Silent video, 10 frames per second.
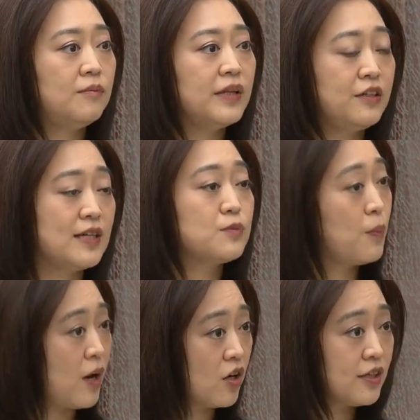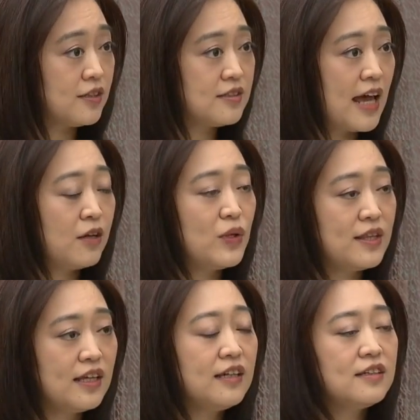investment markets, and we
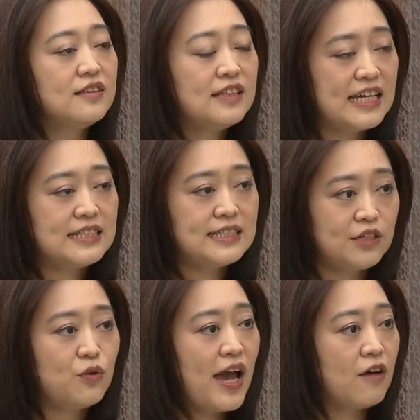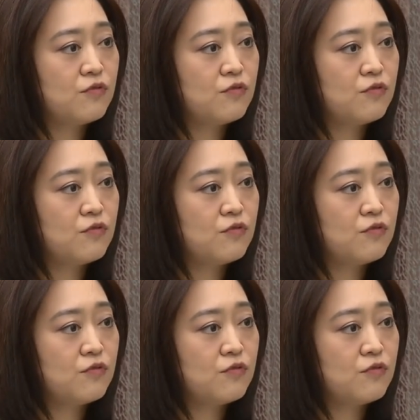think they still have